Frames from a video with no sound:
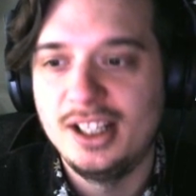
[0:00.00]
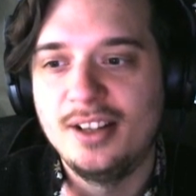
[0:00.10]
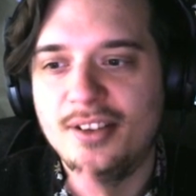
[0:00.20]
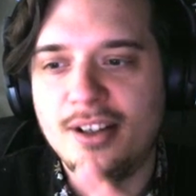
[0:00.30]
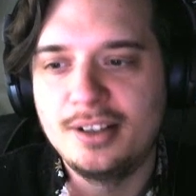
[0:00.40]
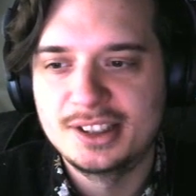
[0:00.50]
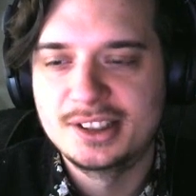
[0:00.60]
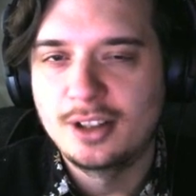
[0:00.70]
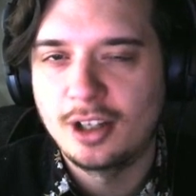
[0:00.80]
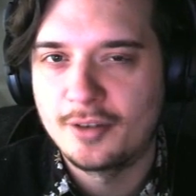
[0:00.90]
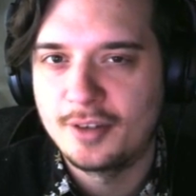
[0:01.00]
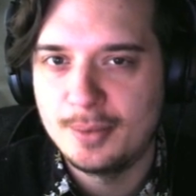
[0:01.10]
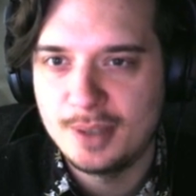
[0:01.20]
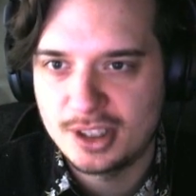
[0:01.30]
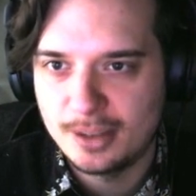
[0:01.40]
There is cloth
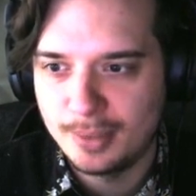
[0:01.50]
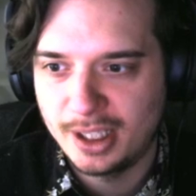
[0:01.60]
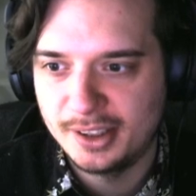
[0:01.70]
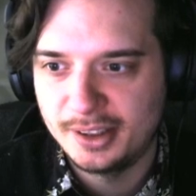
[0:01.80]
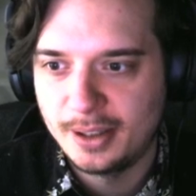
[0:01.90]
animation in Blender,